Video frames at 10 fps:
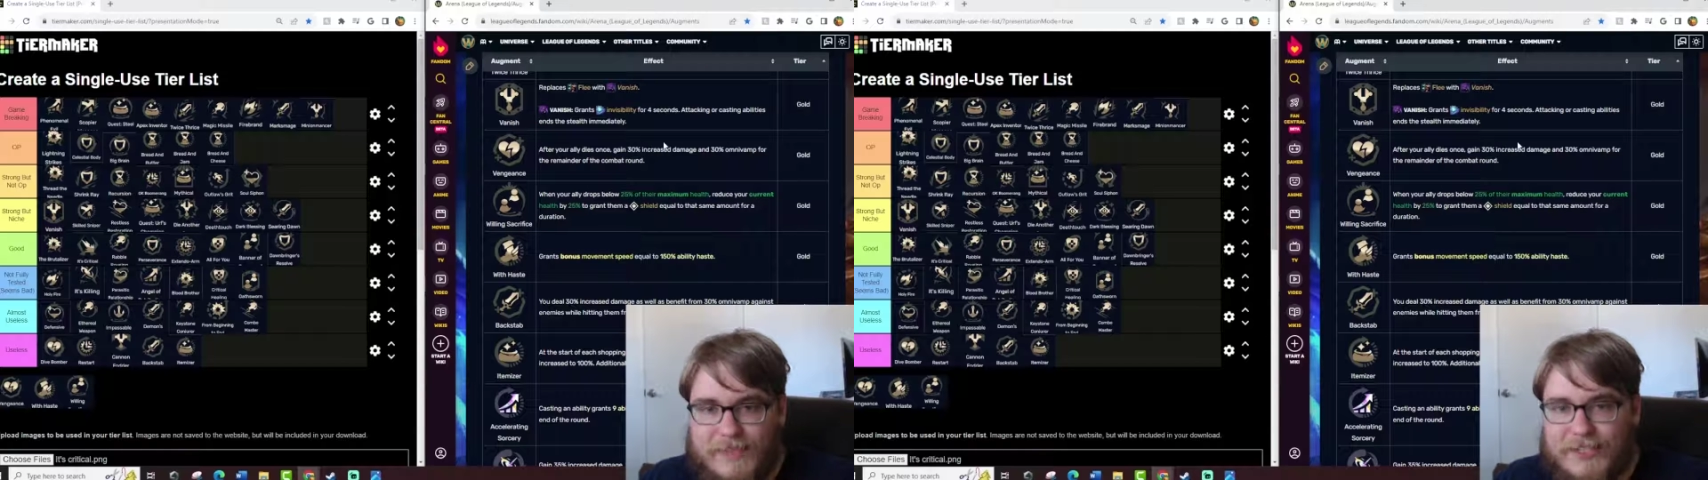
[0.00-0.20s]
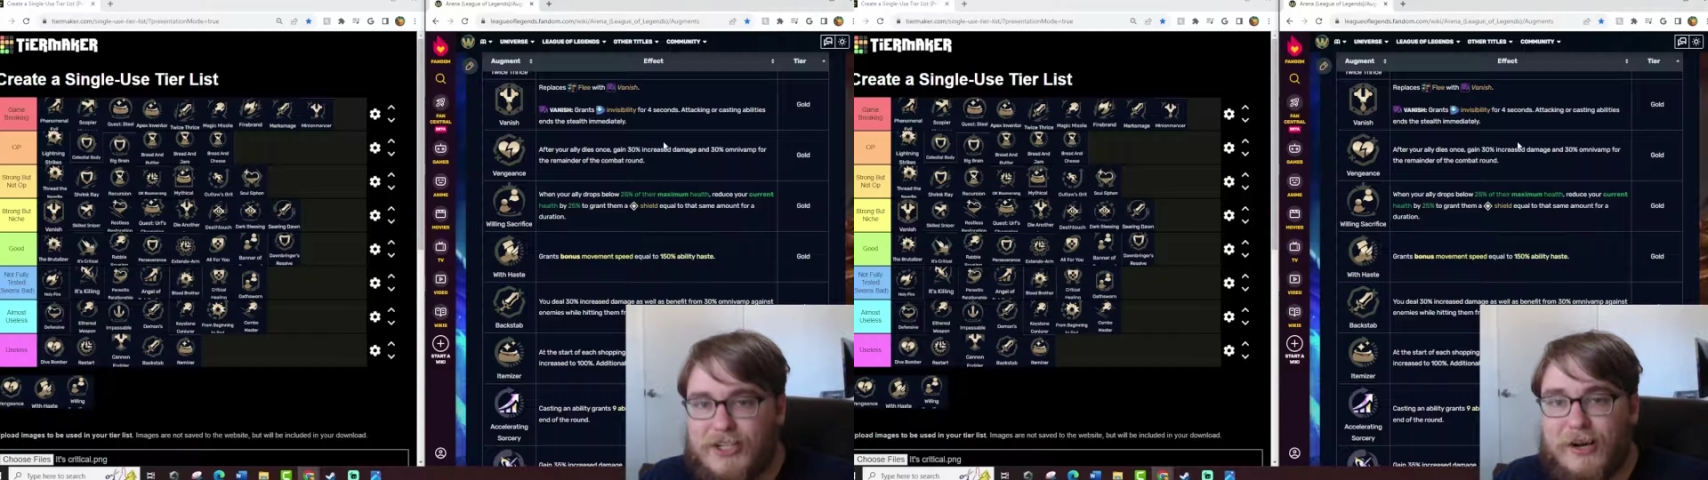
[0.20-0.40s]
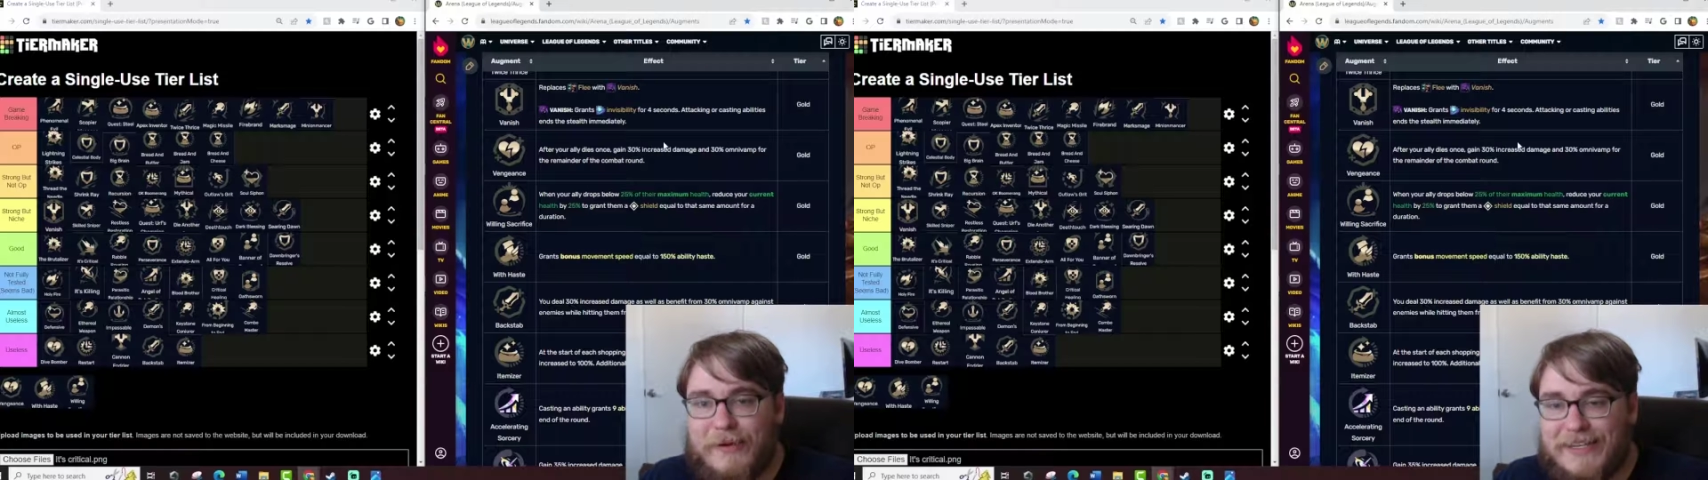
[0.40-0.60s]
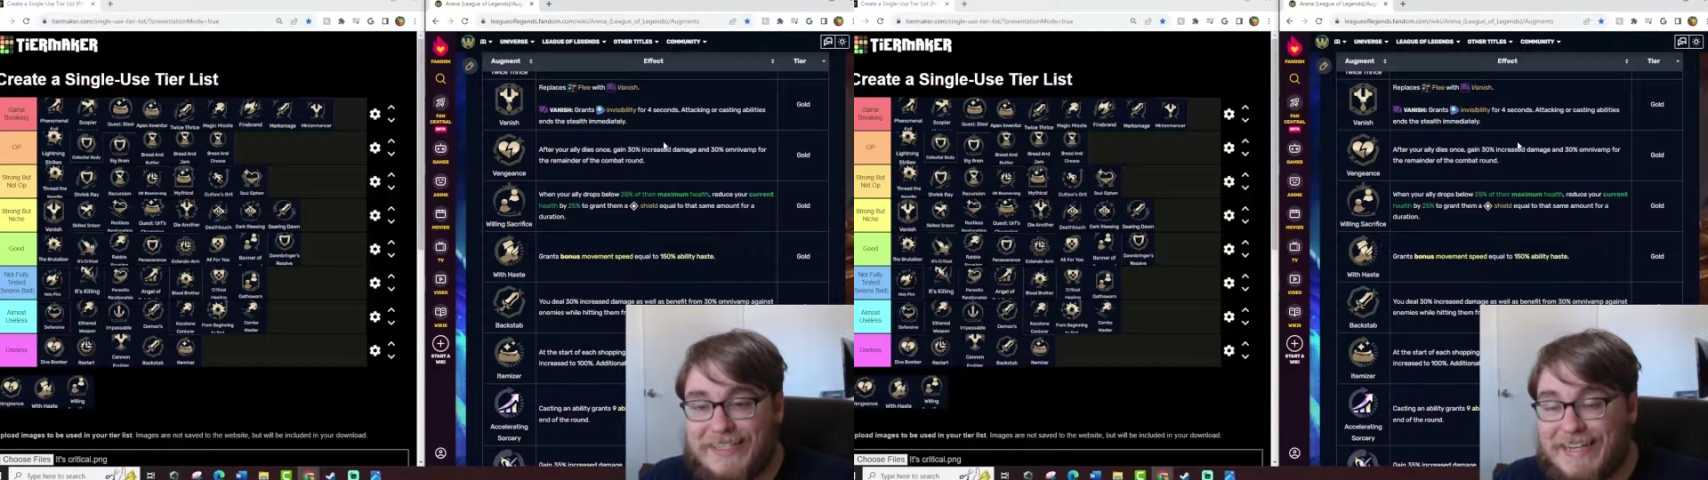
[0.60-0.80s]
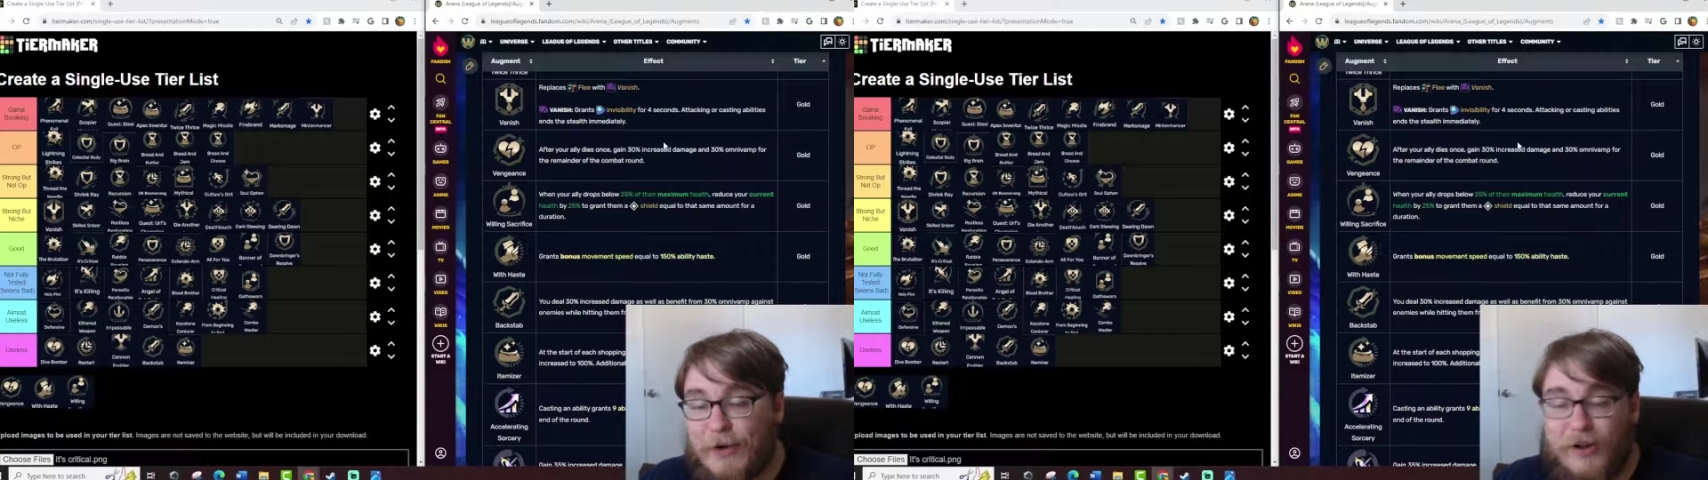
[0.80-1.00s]
This augment
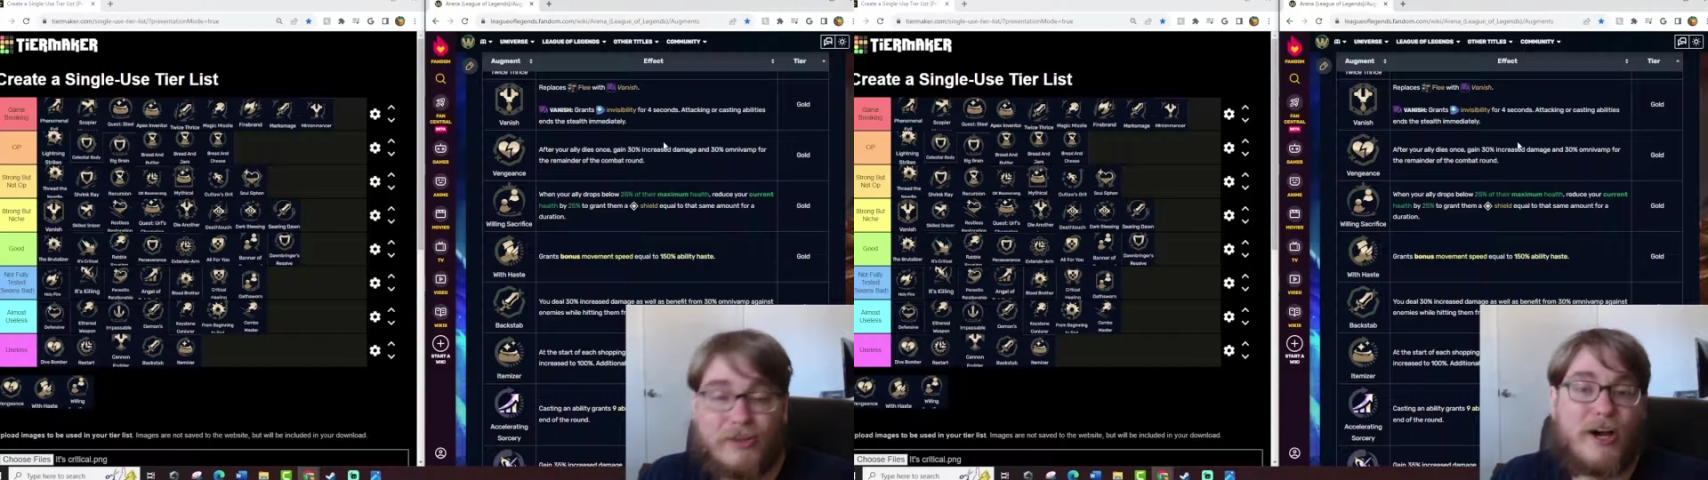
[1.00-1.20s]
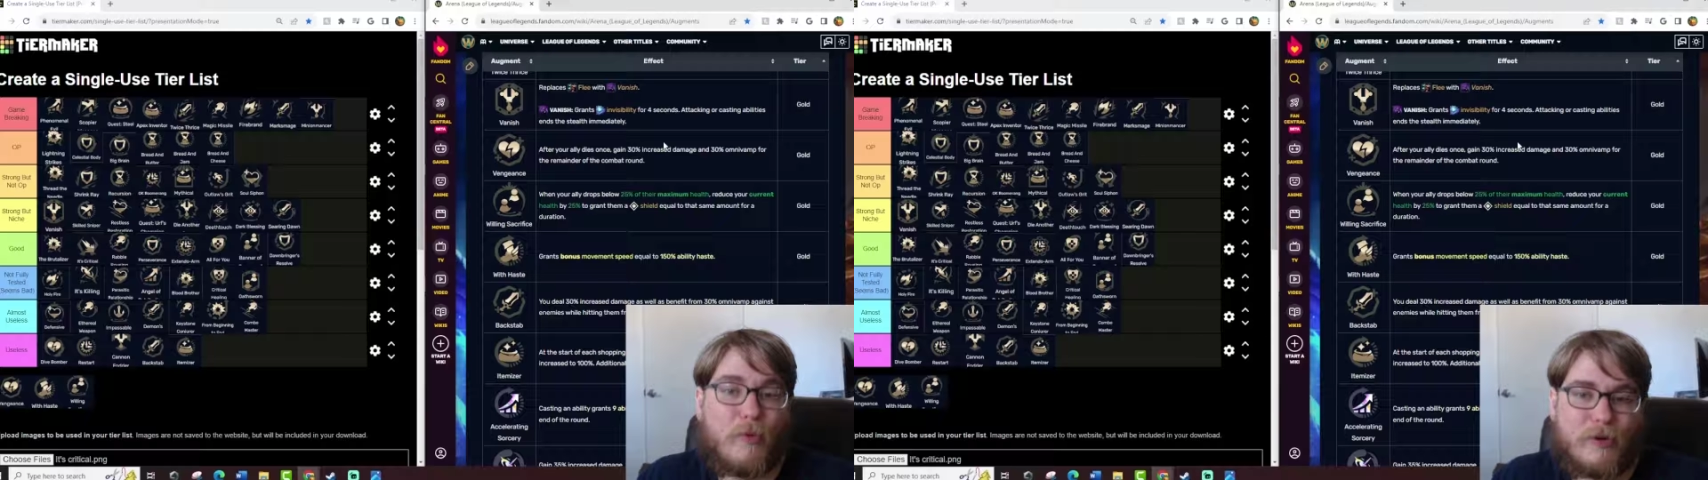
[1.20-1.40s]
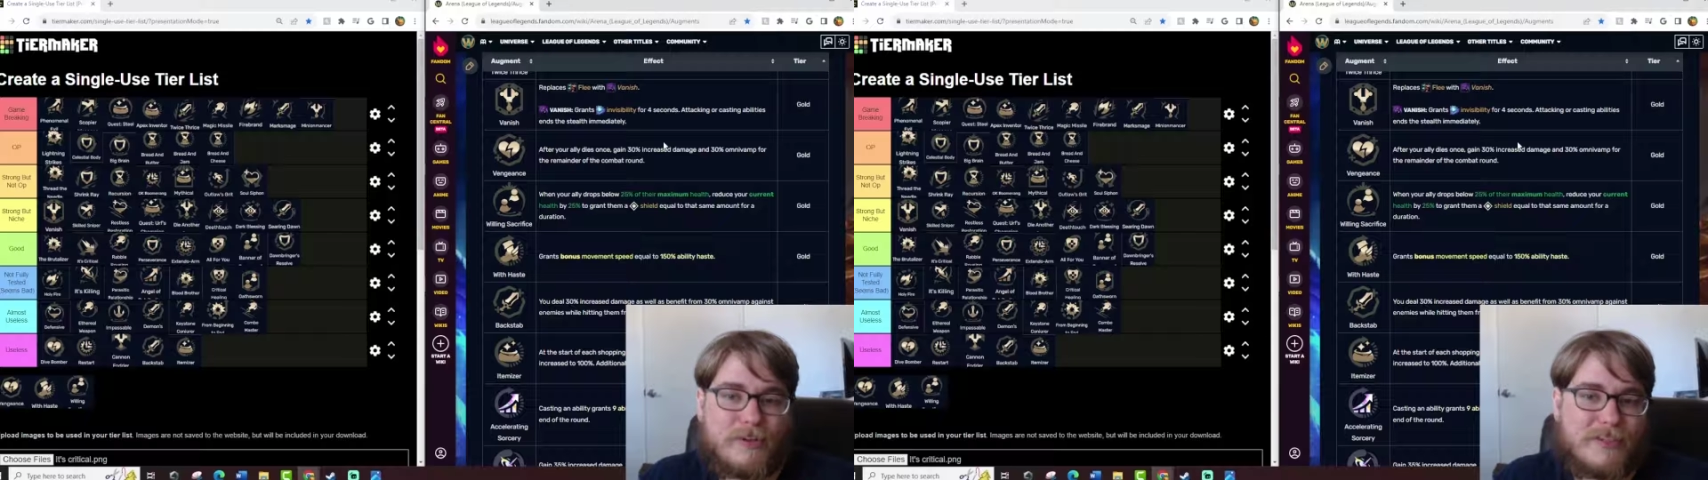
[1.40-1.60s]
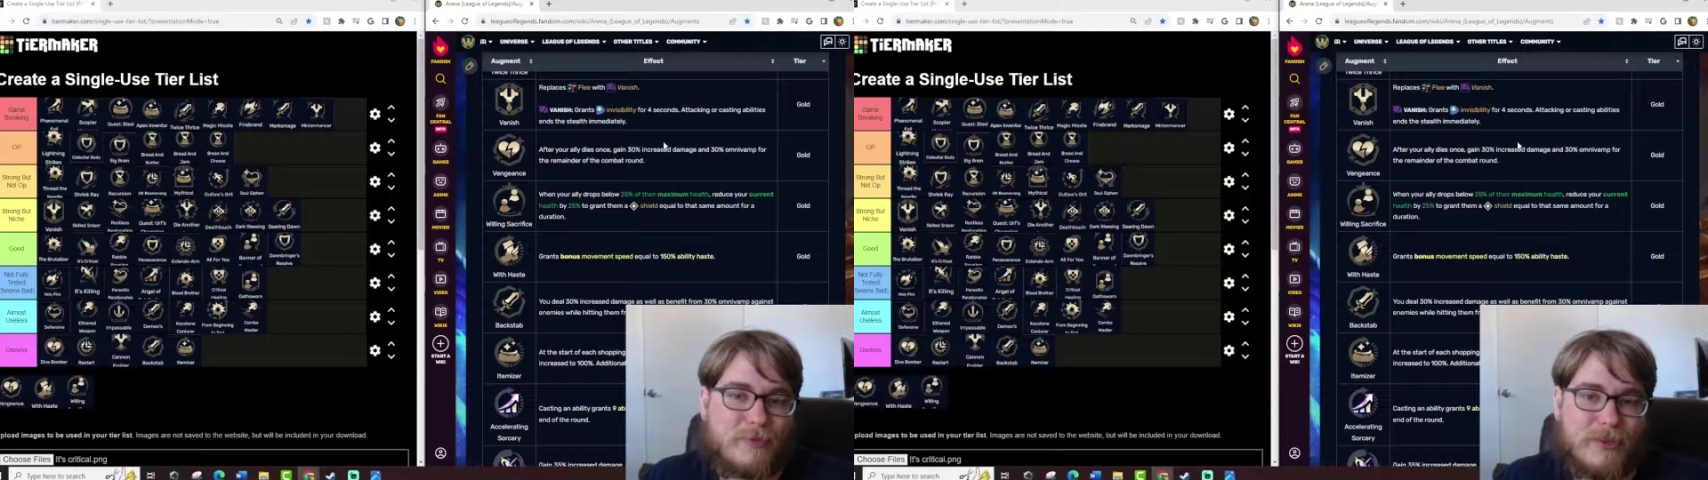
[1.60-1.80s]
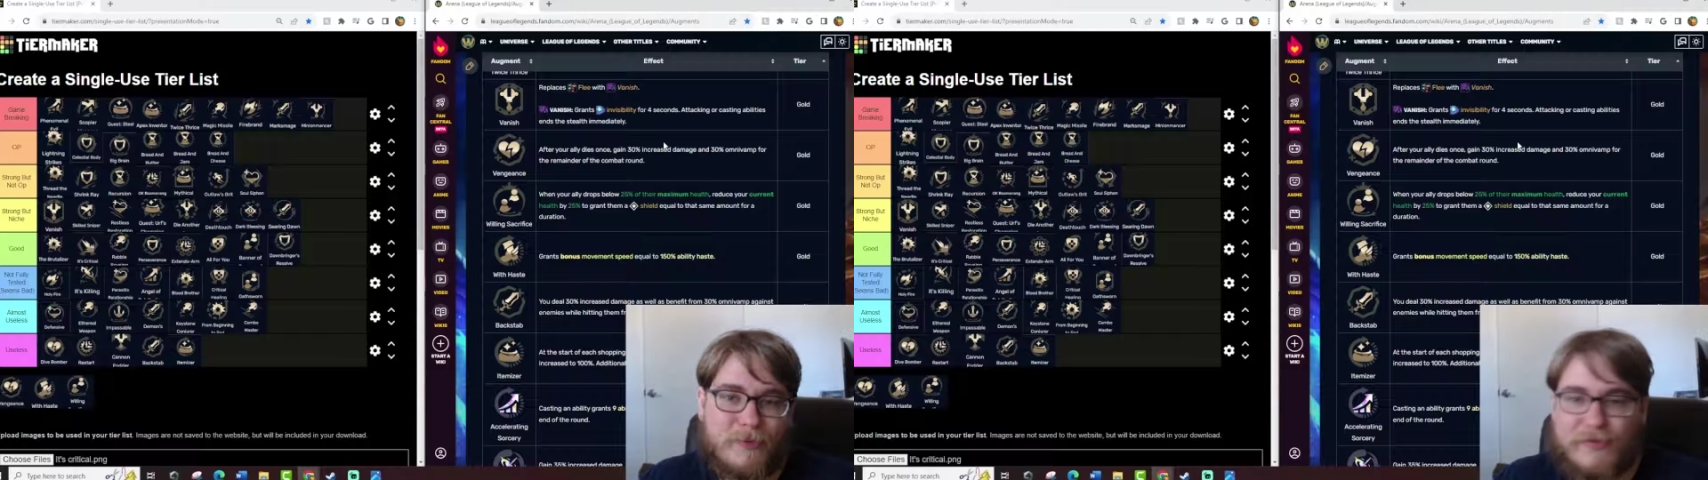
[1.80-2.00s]
is now a lot worse
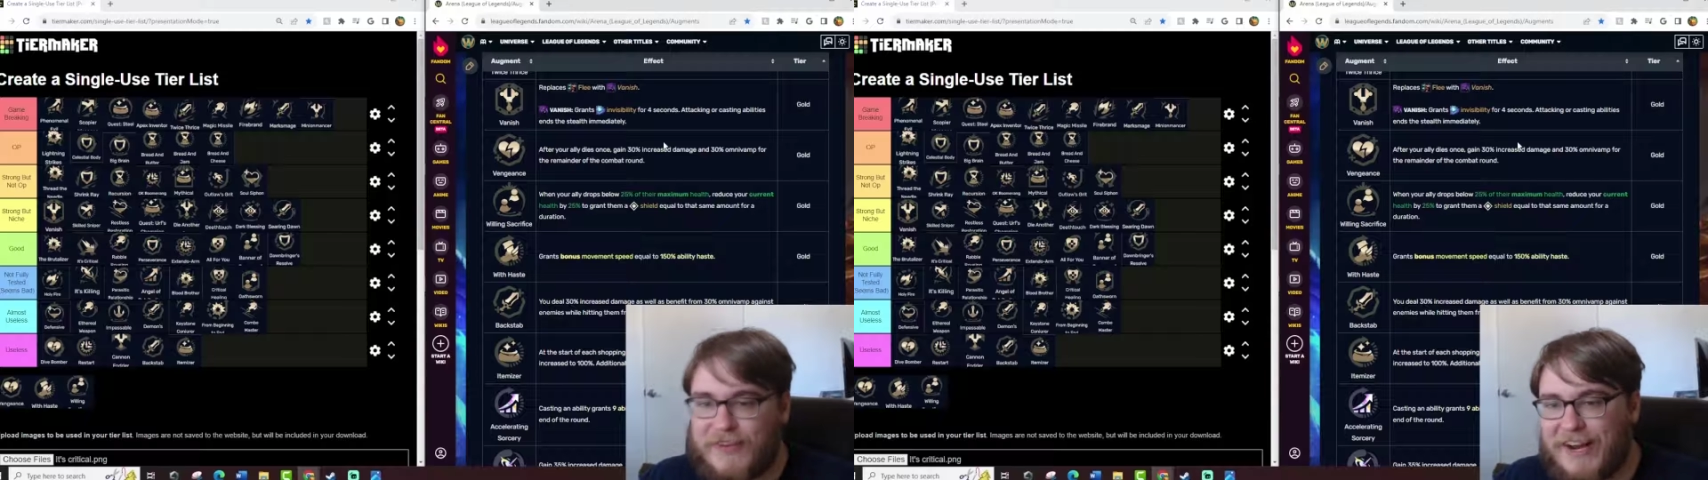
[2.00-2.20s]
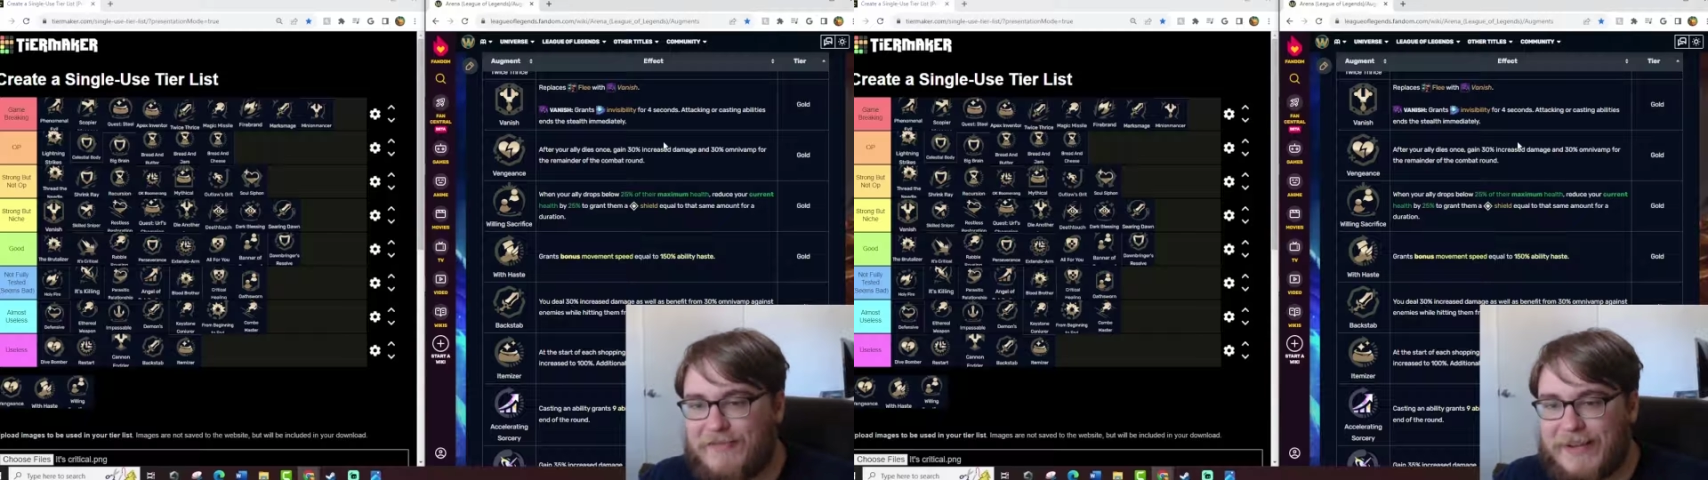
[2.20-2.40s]
with the revive